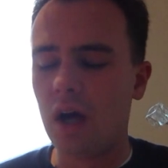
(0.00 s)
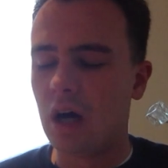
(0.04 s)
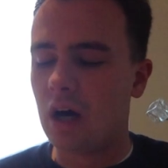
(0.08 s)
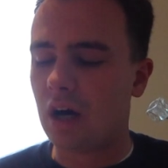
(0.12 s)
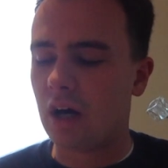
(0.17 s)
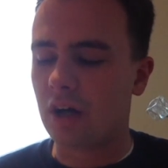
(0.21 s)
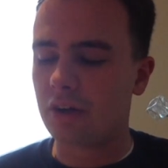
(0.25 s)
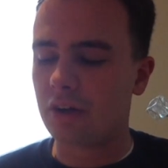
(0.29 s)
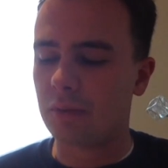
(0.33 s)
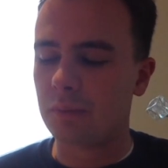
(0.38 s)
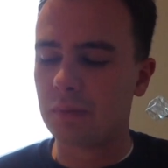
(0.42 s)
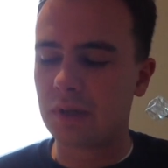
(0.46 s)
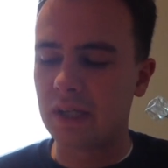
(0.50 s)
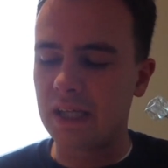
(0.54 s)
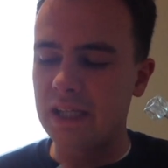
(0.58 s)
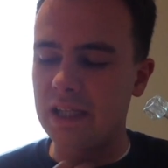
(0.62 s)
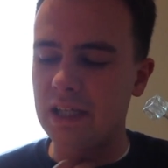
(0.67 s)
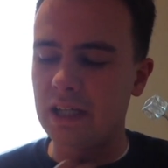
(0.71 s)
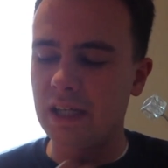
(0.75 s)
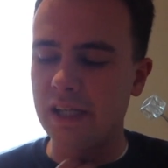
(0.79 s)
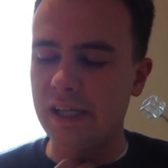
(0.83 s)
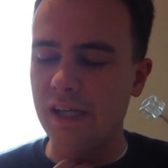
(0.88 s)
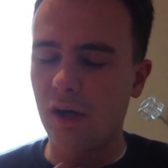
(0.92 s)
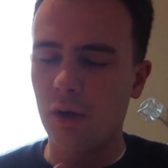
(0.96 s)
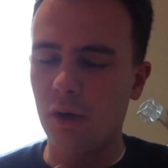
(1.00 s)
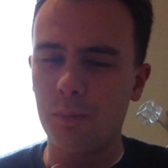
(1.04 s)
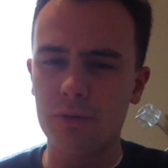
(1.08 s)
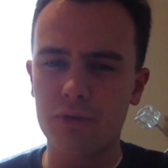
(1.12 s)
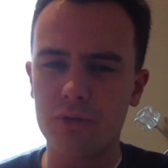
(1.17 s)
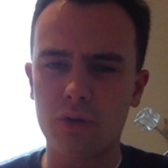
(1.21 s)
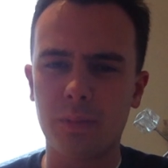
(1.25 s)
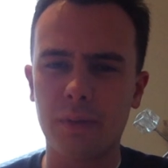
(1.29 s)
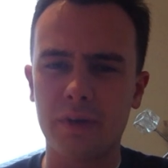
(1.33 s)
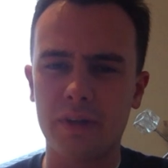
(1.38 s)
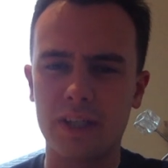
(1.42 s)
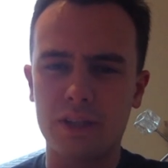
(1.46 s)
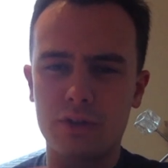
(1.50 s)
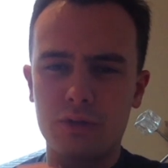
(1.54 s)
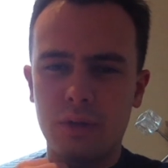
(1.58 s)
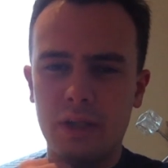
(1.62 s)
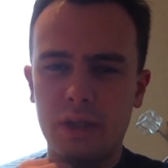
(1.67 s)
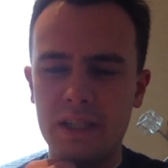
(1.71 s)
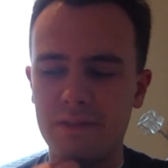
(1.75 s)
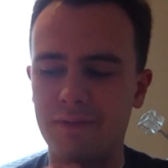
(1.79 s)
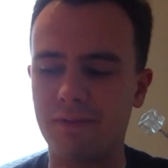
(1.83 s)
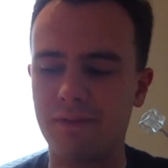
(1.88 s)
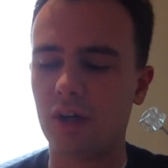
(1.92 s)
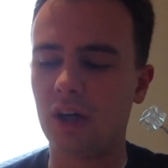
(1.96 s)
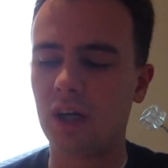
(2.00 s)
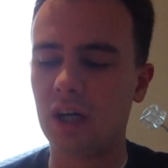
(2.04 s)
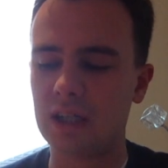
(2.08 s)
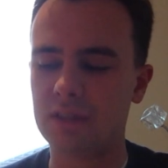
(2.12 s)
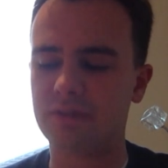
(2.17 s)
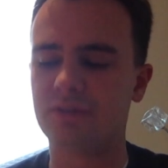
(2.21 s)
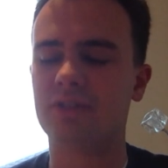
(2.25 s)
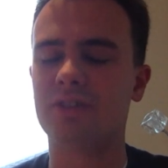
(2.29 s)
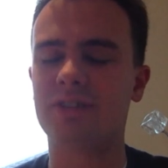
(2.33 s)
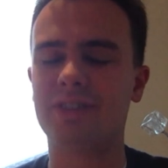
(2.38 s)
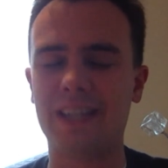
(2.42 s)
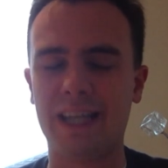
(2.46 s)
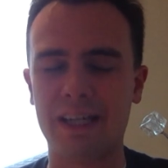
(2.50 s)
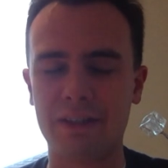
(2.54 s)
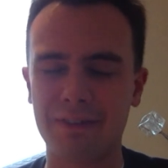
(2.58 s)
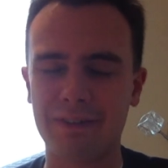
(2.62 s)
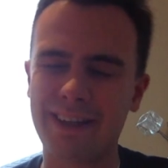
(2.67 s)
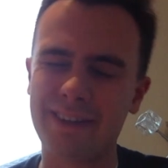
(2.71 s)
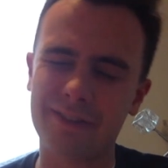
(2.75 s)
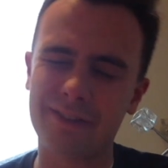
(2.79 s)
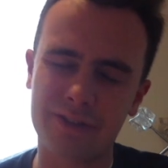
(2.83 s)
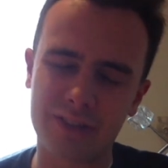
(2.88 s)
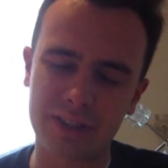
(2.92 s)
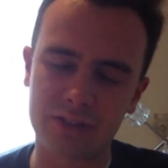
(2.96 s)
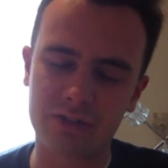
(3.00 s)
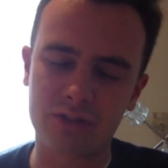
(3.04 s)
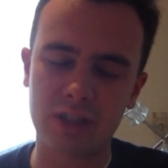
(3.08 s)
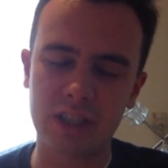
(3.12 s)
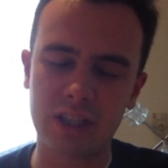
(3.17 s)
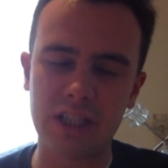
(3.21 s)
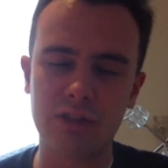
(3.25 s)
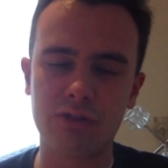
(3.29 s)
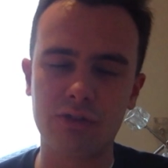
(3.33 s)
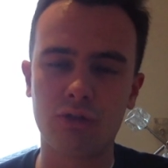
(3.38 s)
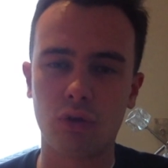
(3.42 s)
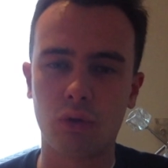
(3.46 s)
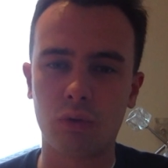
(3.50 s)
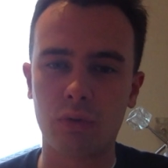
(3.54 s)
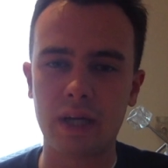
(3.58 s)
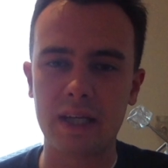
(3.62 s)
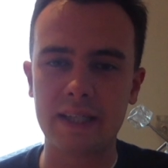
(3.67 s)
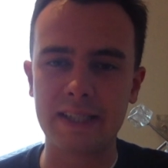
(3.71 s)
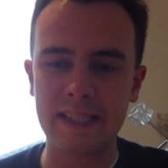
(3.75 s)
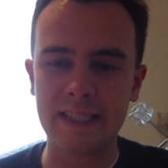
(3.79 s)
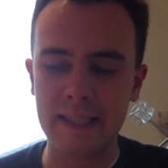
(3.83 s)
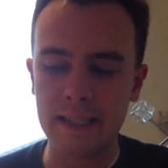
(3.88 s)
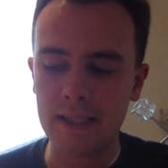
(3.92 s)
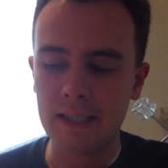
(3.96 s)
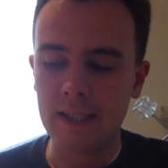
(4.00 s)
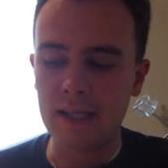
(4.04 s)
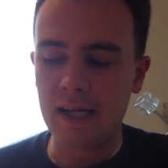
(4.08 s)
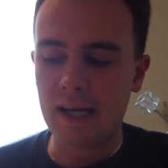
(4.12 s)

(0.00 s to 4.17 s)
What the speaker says: on him. He opened up, I think, 25, and he's now down to 16s already.